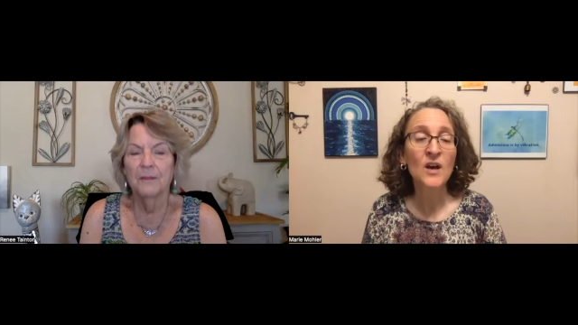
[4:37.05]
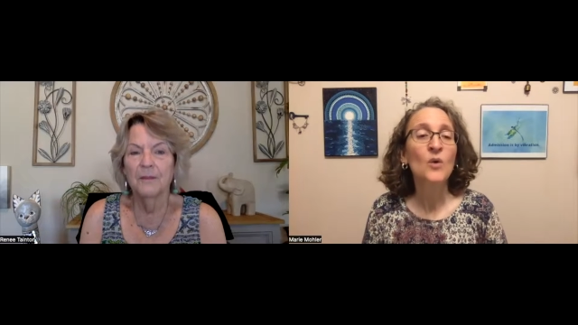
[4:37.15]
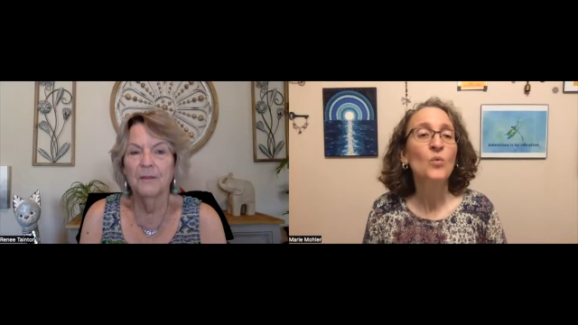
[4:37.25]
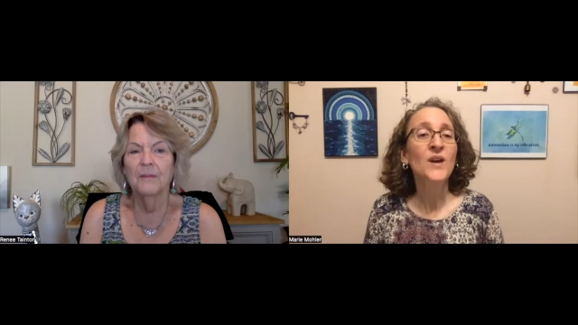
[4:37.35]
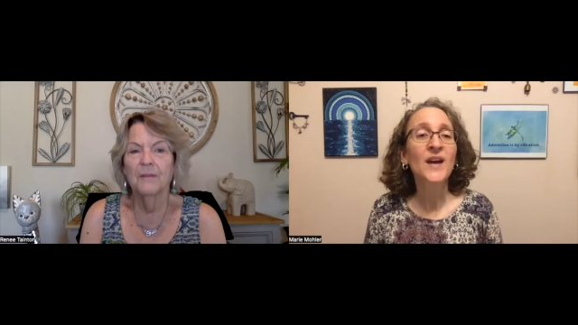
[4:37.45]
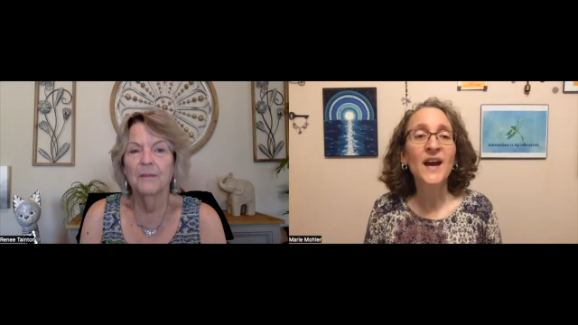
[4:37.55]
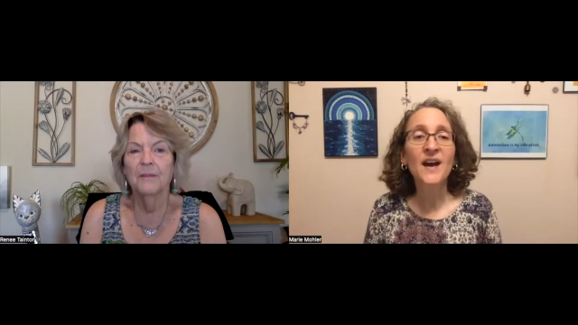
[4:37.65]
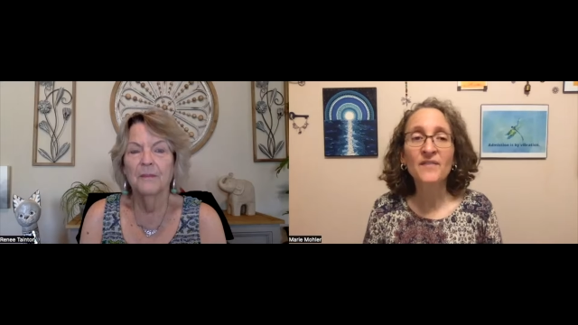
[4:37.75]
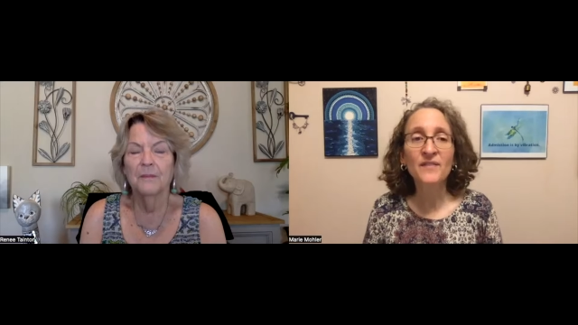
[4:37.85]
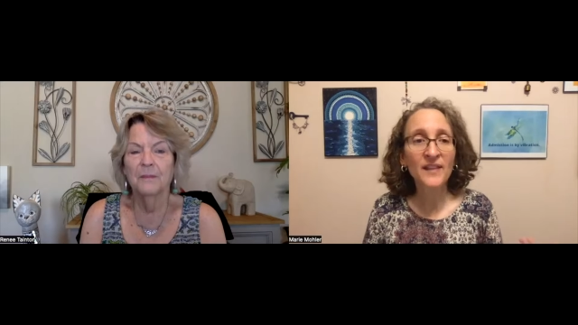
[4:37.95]
Speaker 1: We
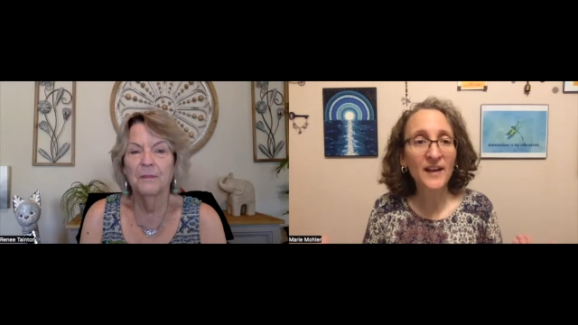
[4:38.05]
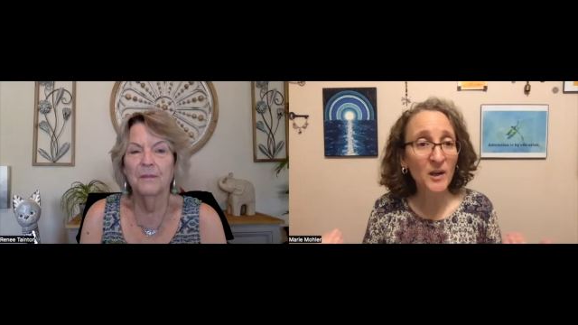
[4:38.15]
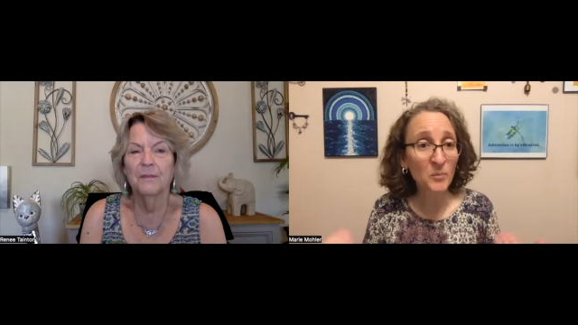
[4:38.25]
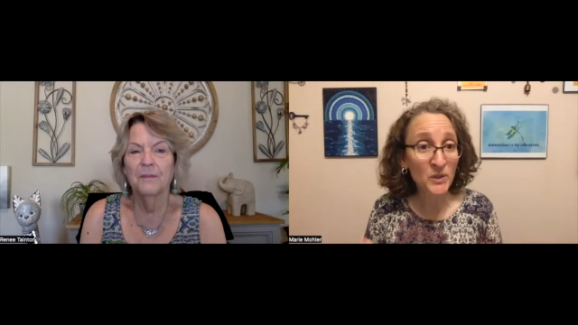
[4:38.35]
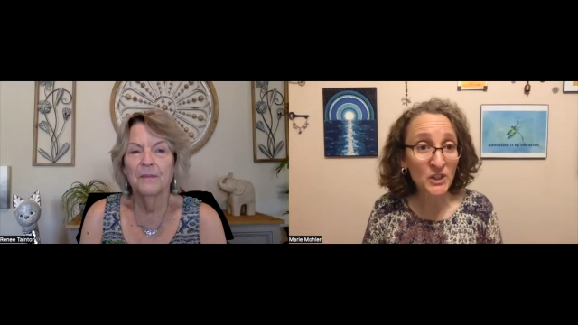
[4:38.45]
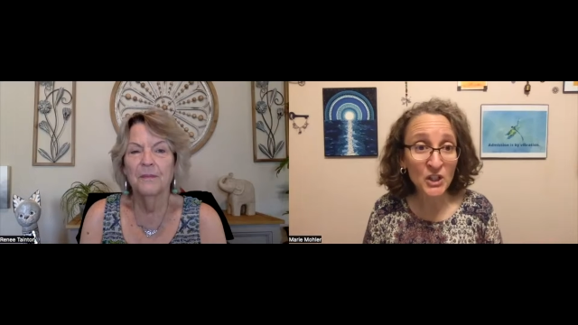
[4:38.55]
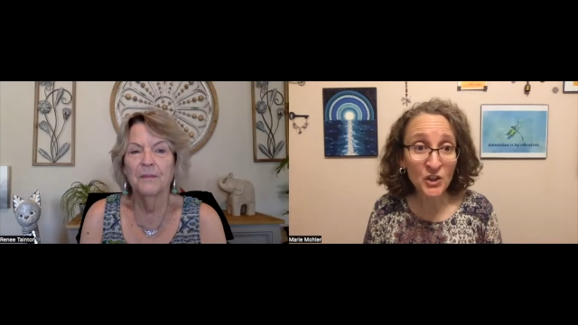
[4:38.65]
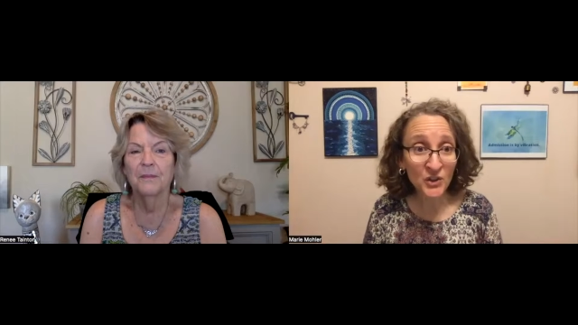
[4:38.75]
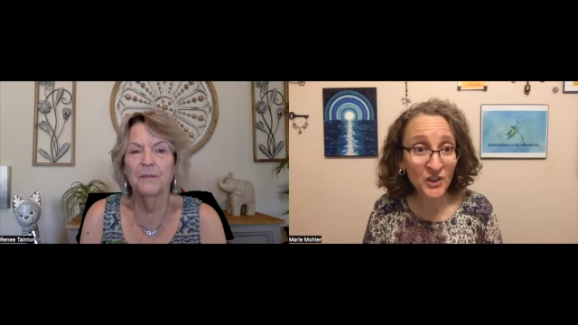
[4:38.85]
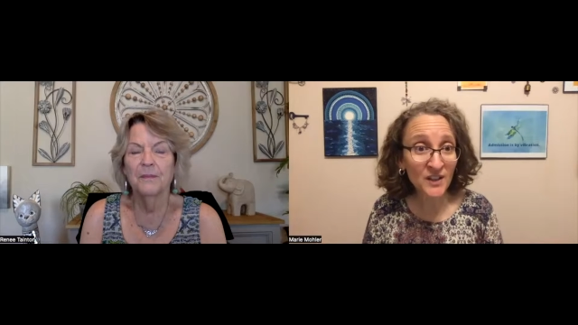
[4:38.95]
have like a
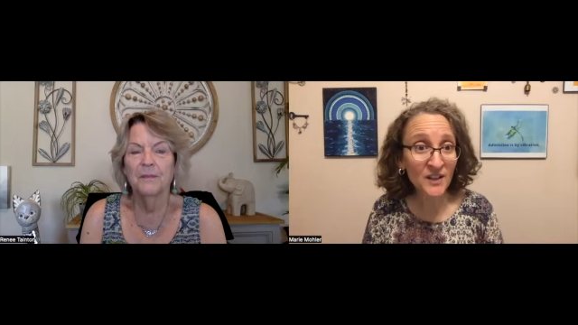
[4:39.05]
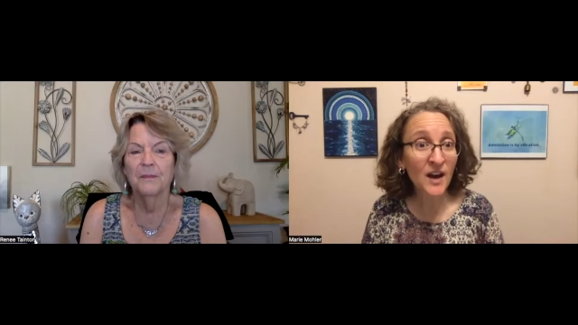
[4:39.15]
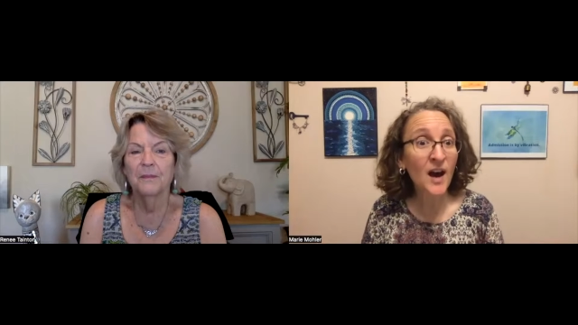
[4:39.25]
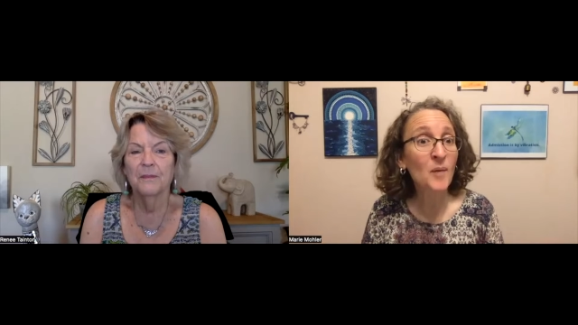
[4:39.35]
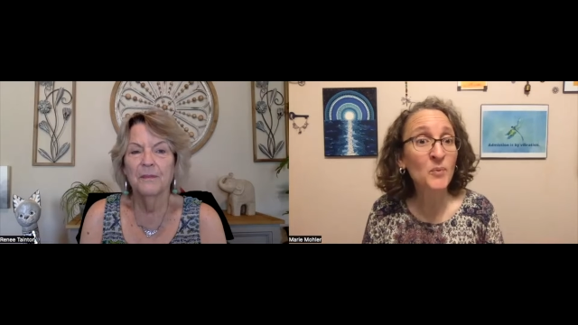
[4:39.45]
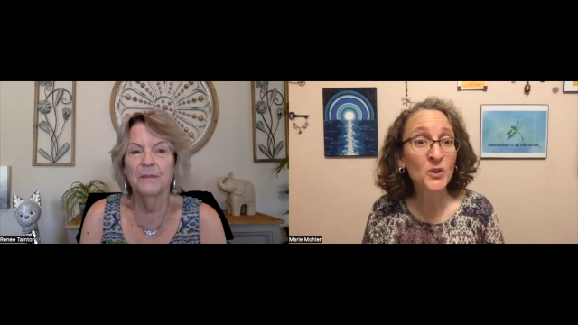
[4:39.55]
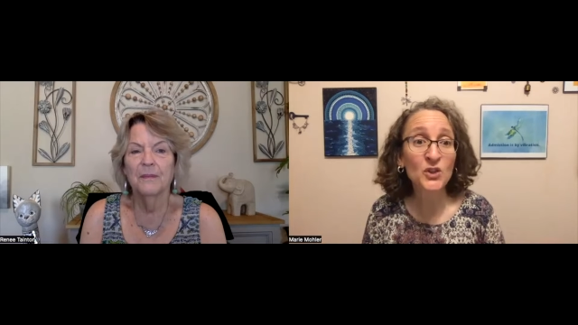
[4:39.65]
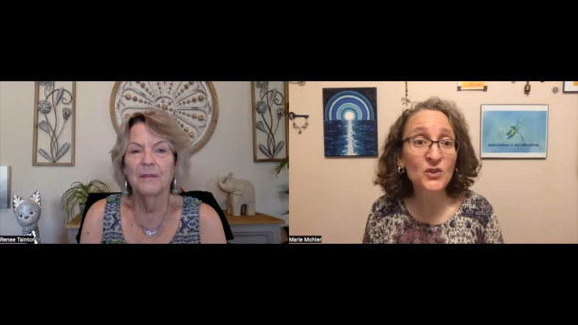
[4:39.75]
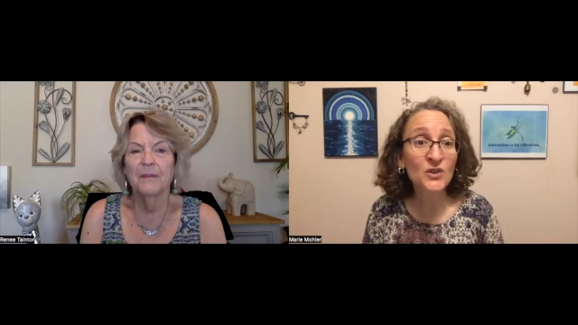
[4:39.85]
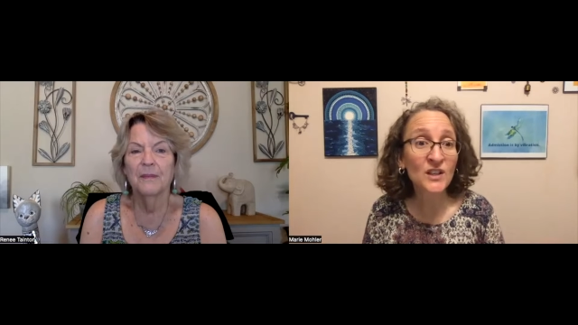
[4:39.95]
bajillion
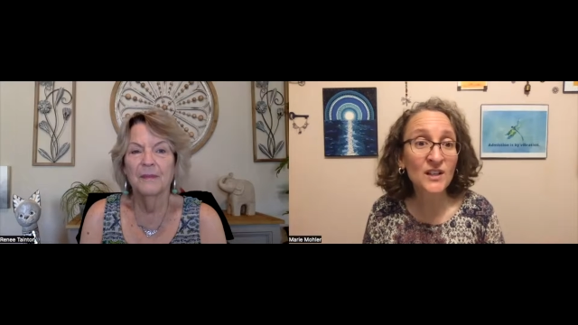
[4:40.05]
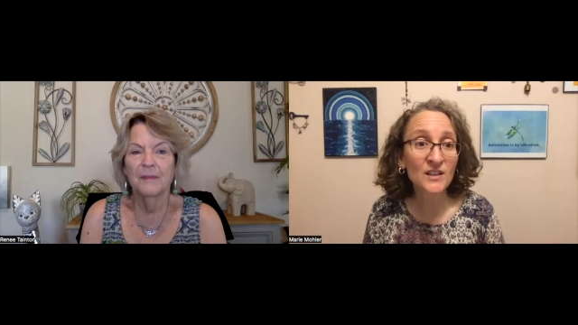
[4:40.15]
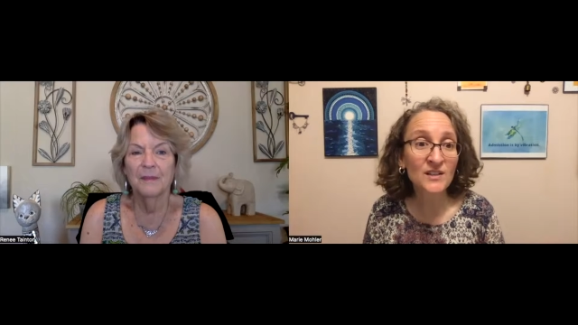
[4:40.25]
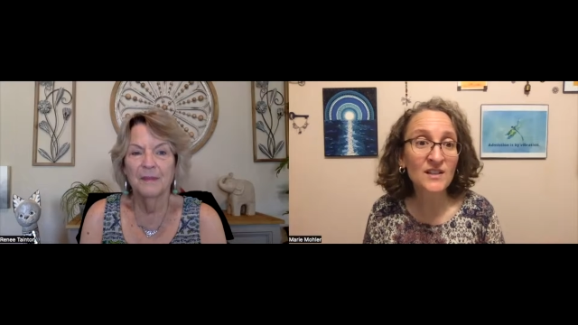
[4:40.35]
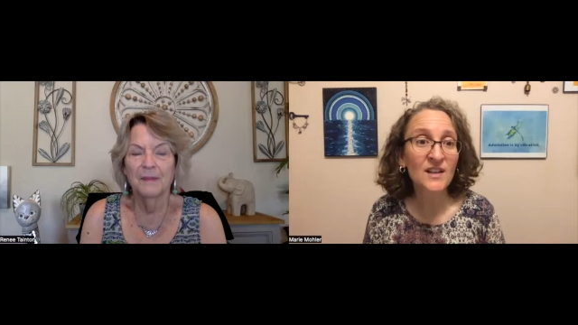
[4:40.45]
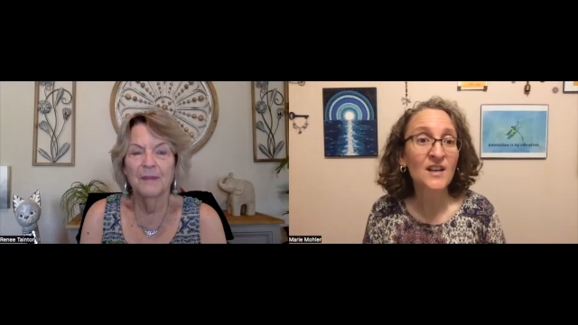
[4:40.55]
opportunities